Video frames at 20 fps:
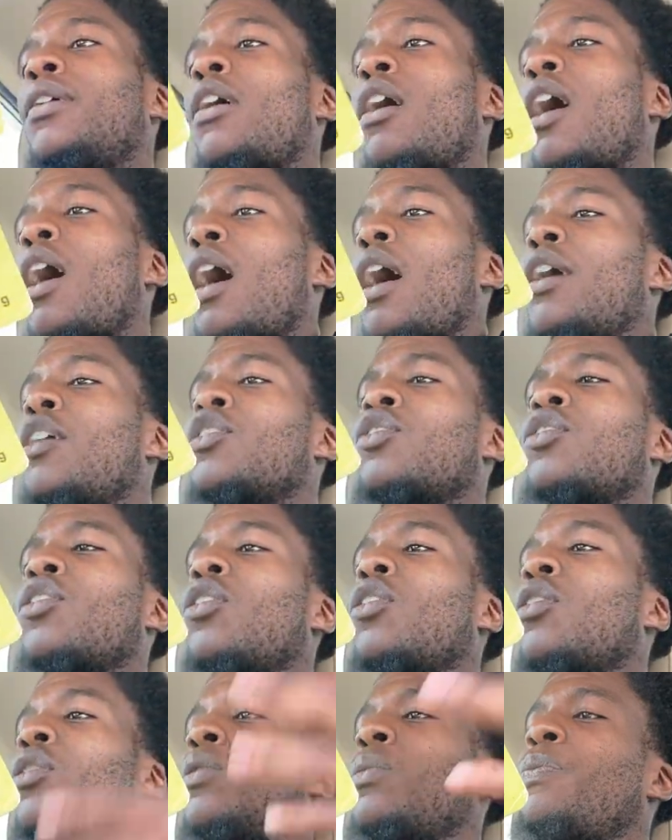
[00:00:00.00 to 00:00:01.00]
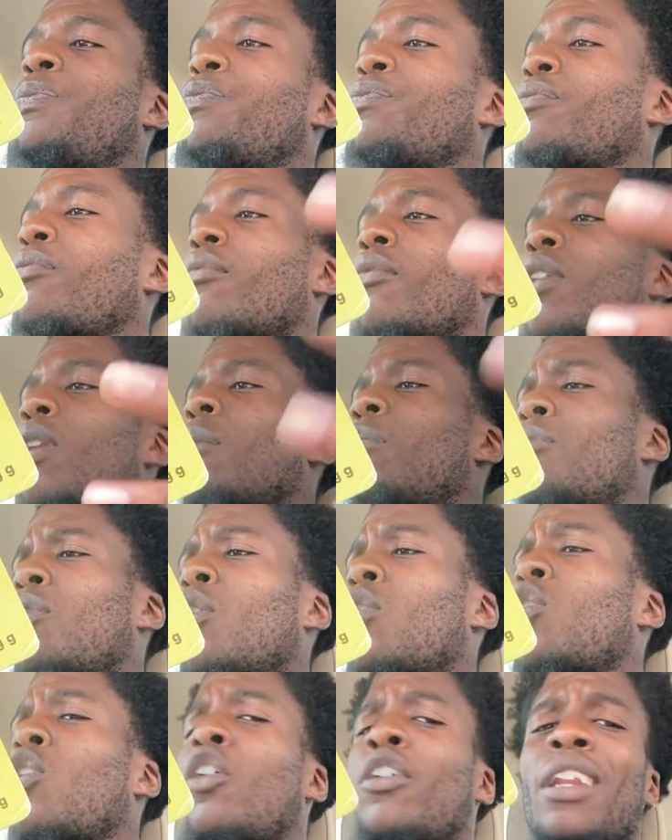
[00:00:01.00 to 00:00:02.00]
Alright, so
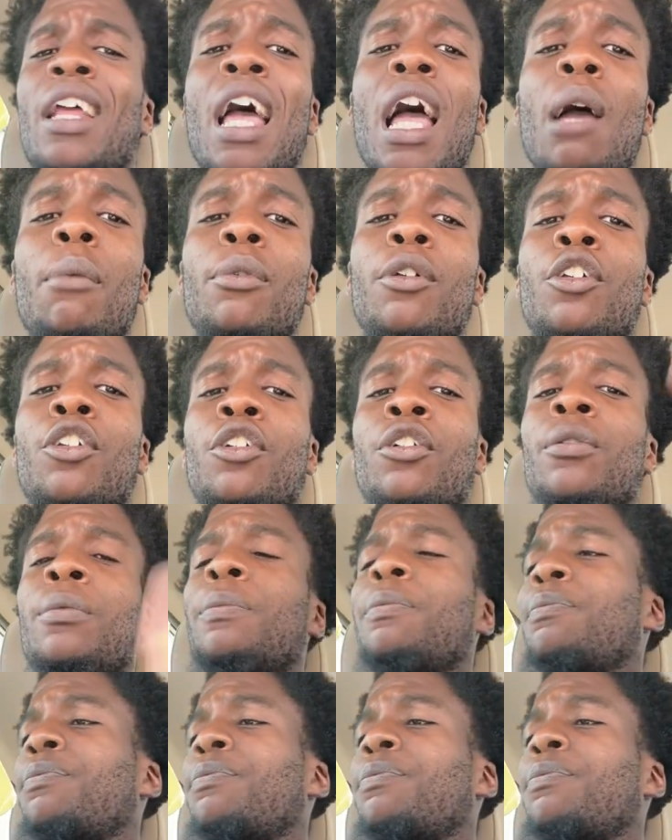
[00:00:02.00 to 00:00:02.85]
prologue, The Habit Cure.